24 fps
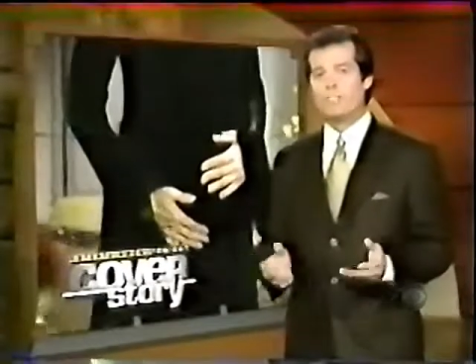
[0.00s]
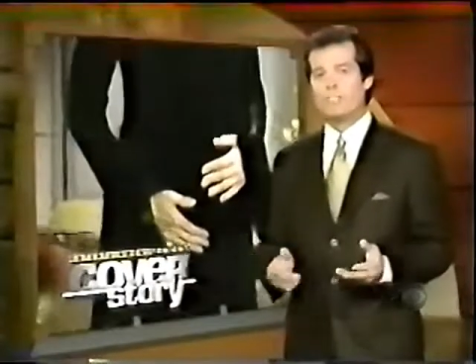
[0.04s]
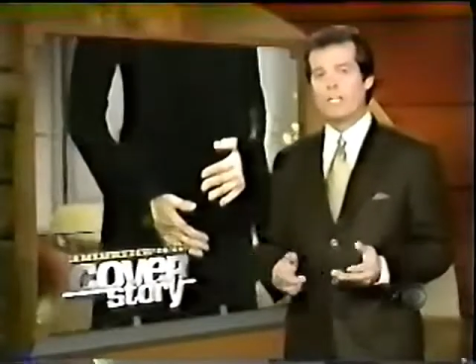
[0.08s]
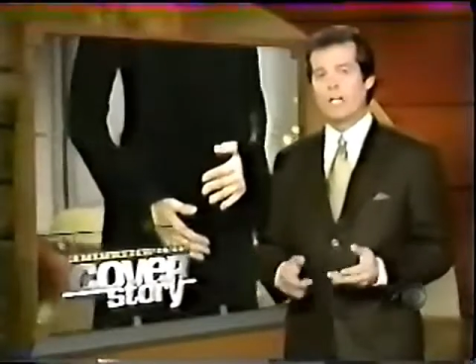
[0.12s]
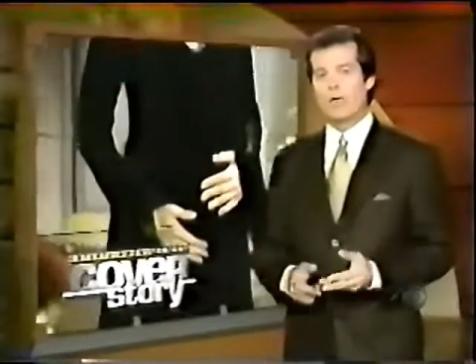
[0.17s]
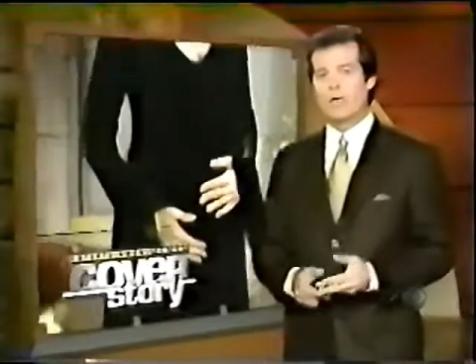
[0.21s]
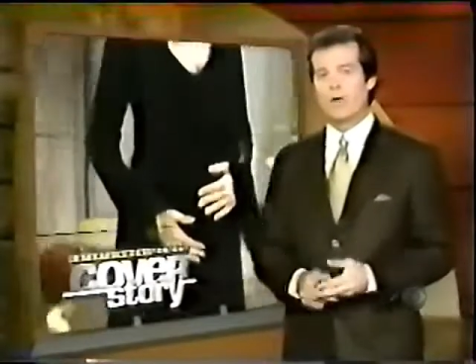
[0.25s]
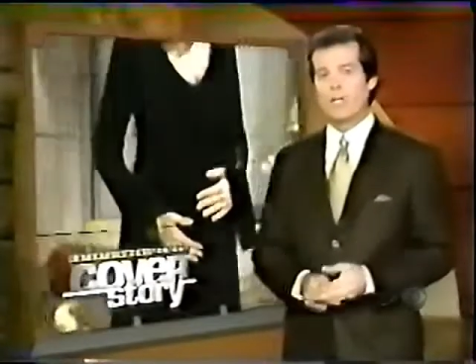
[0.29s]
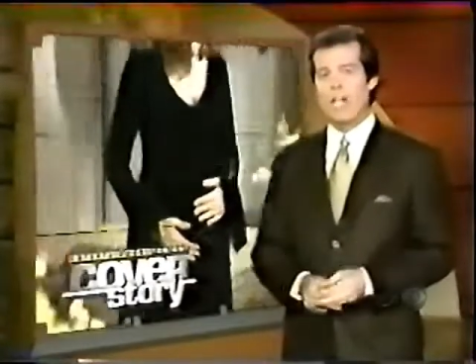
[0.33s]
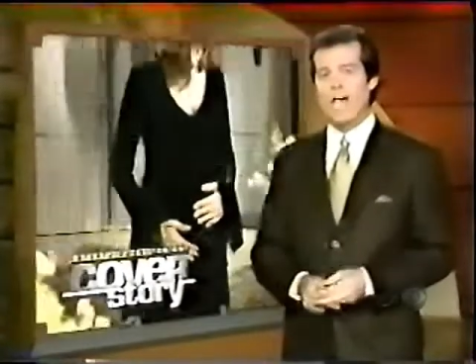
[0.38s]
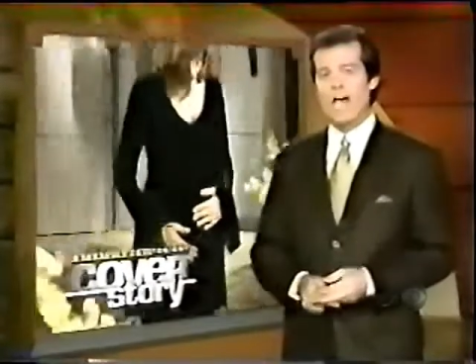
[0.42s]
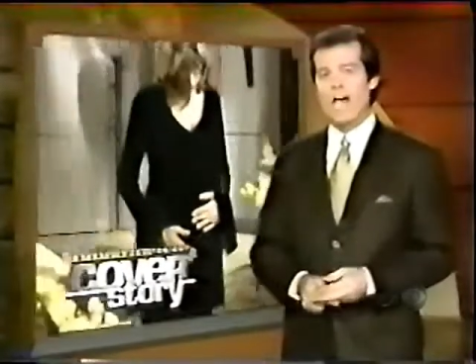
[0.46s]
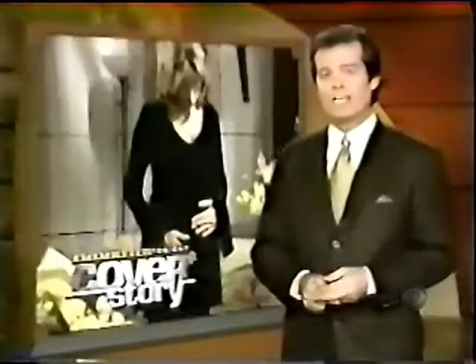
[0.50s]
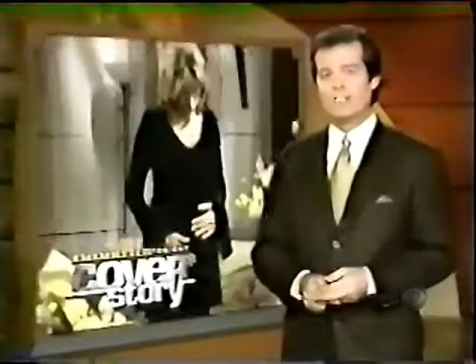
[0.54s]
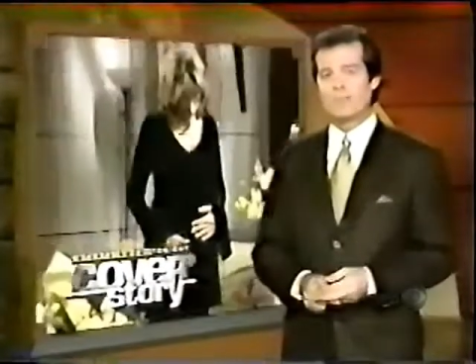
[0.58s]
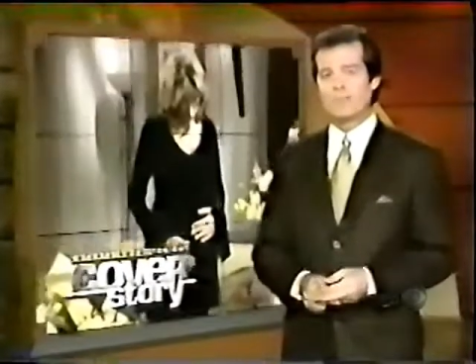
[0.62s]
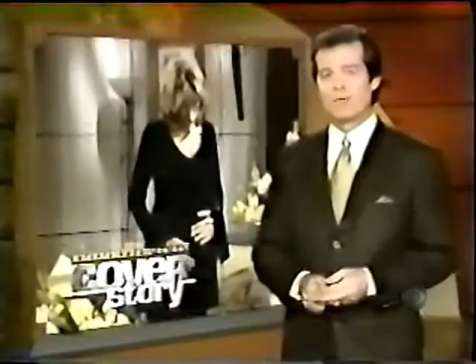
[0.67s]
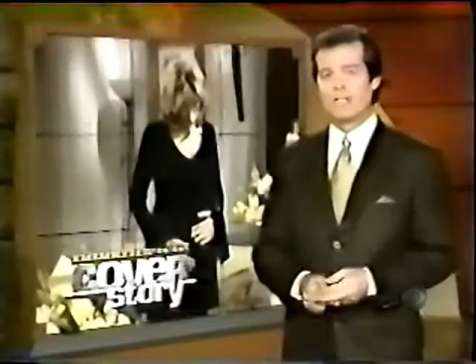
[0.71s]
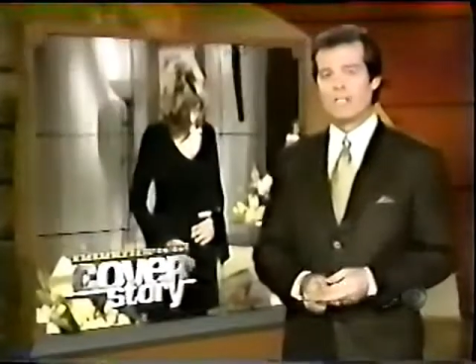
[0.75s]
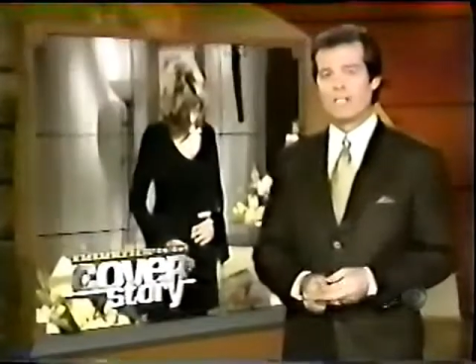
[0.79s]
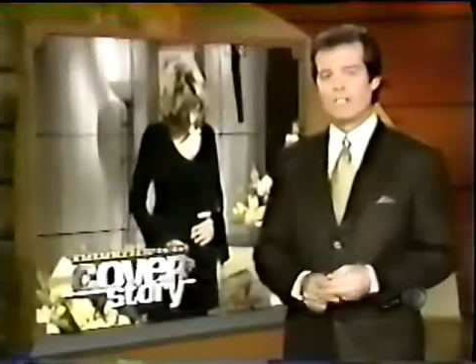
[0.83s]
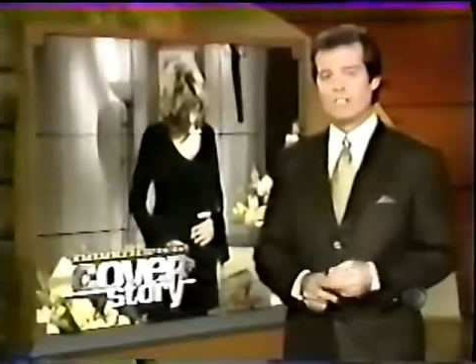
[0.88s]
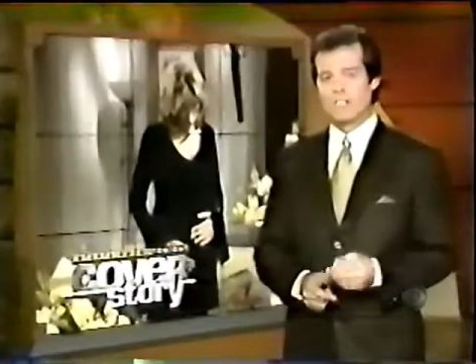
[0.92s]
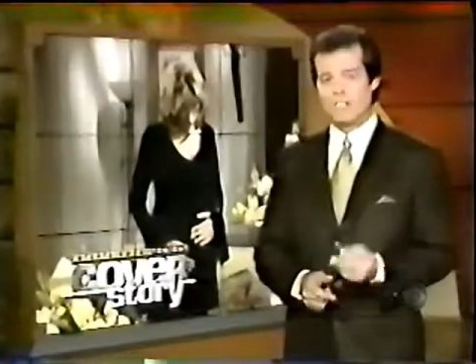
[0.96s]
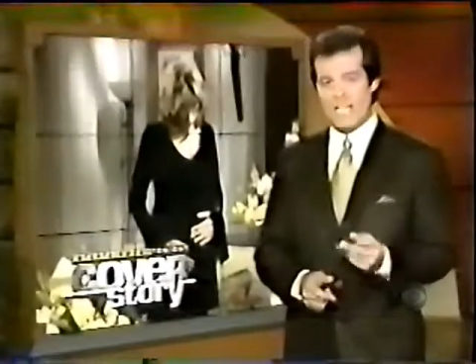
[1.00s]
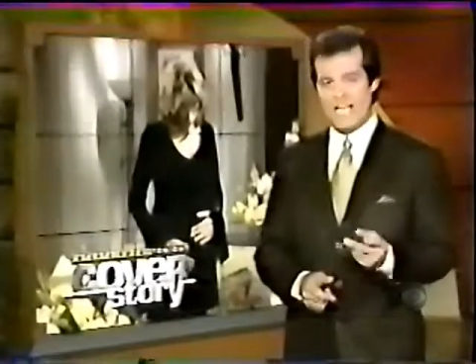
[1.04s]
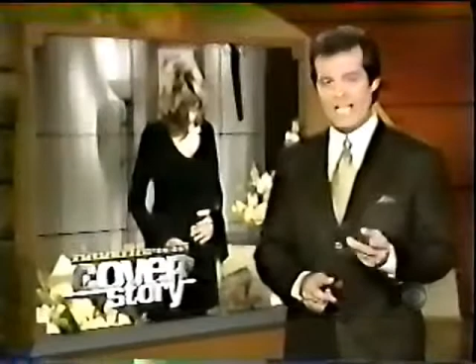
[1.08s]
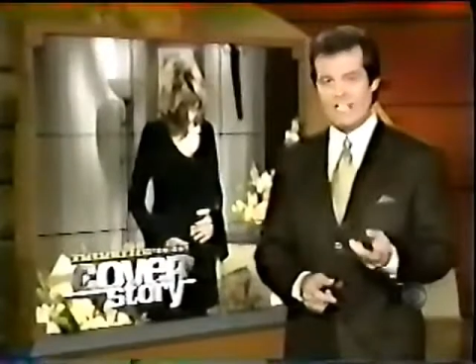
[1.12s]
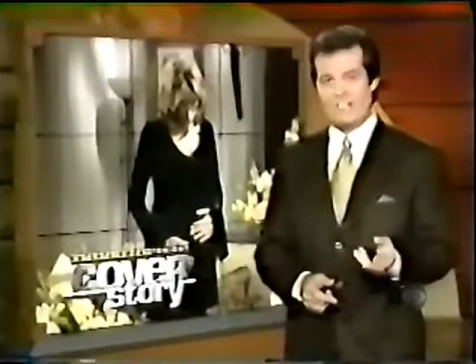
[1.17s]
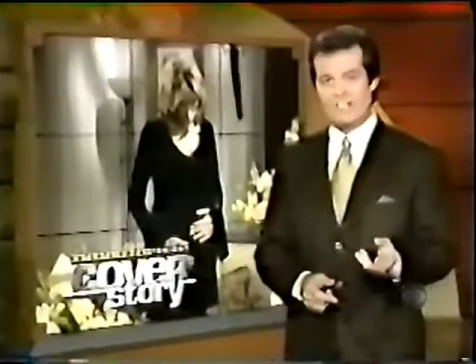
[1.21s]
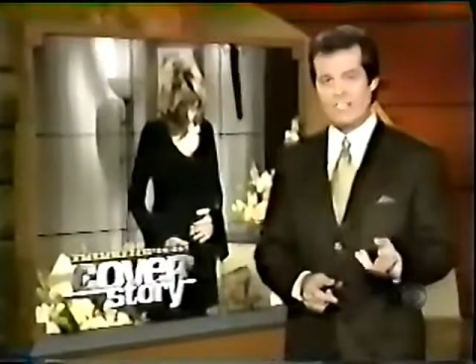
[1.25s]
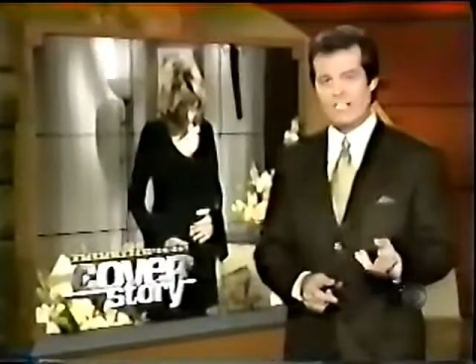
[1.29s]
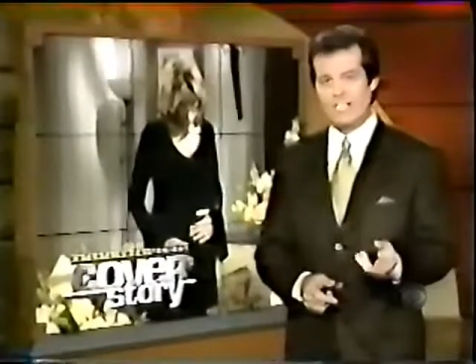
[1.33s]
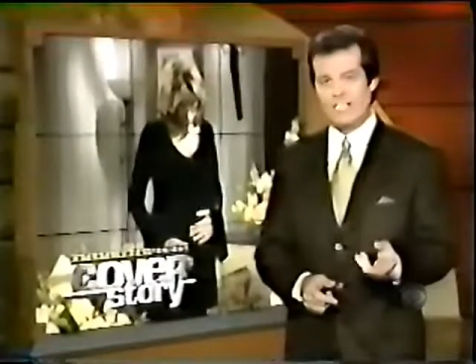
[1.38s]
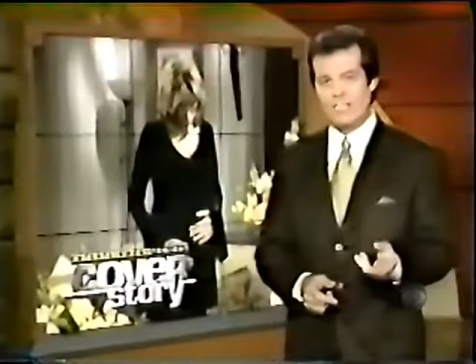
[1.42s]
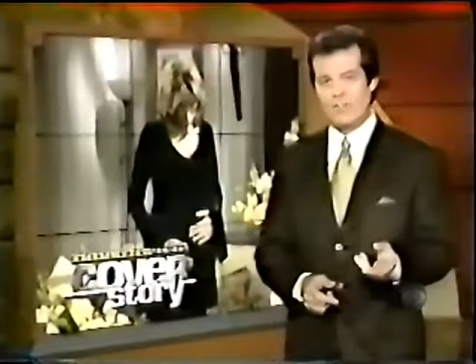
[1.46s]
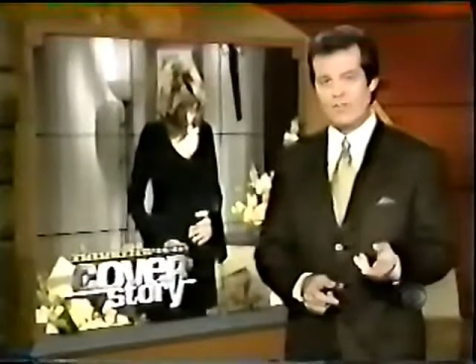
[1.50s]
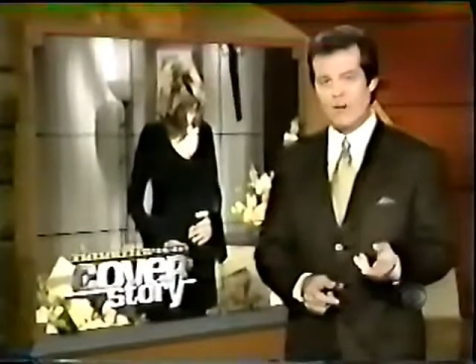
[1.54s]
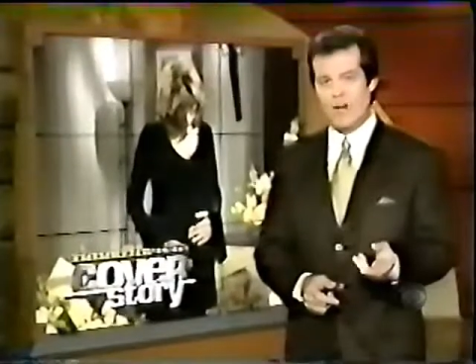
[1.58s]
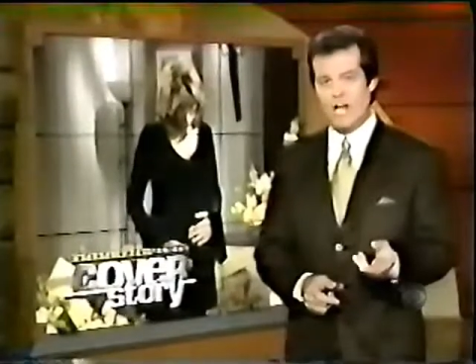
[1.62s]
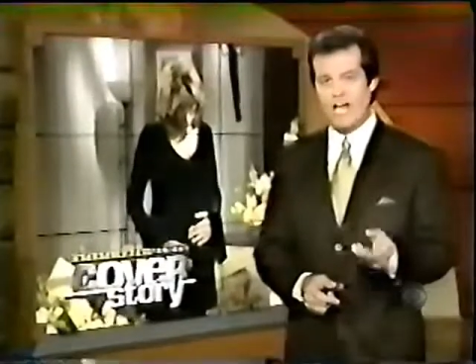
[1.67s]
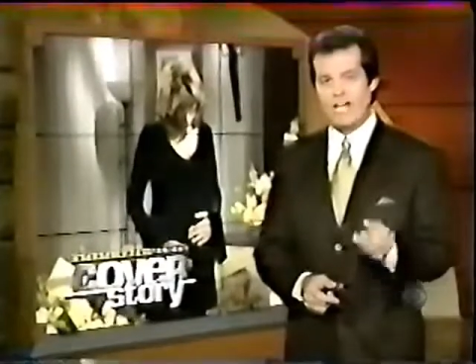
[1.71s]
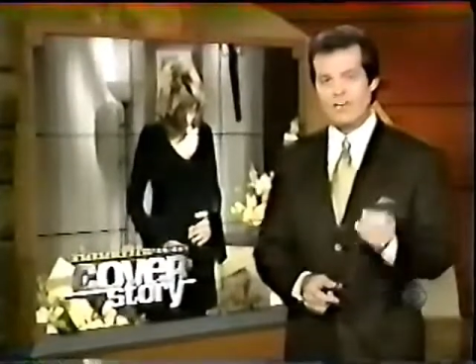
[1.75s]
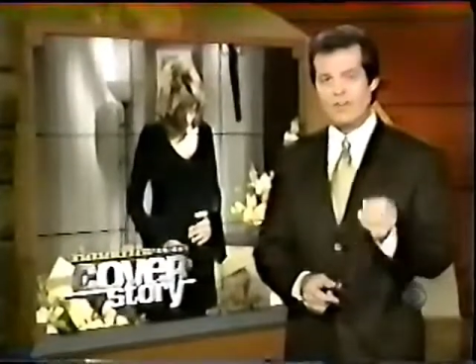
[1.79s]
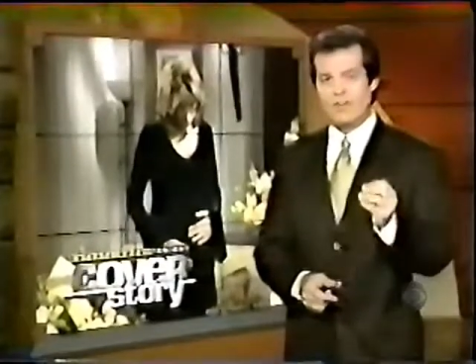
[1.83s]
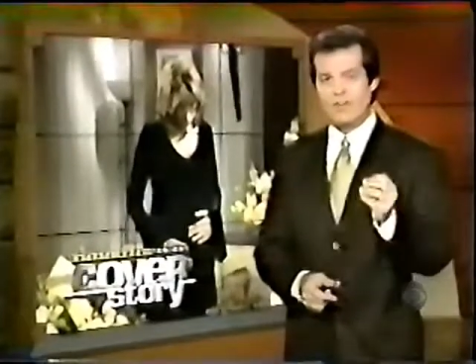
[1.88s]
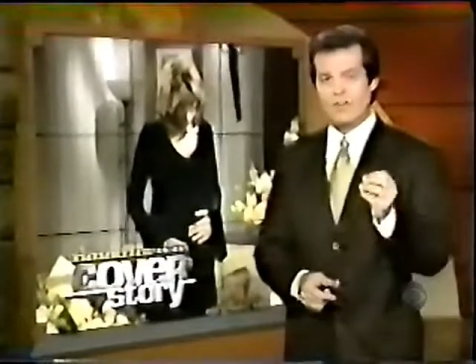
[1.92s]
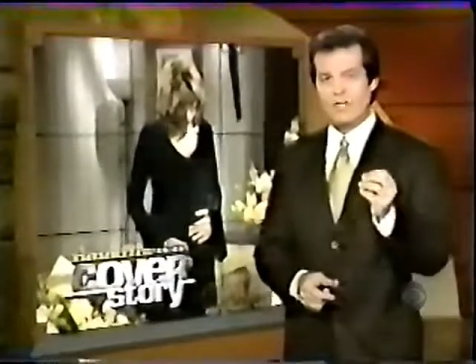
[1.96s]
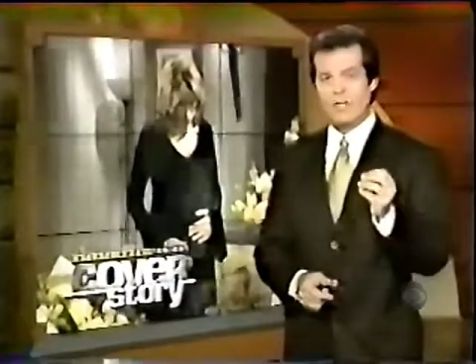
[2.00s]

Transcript: to General Hospital's Nancy Lee Grahn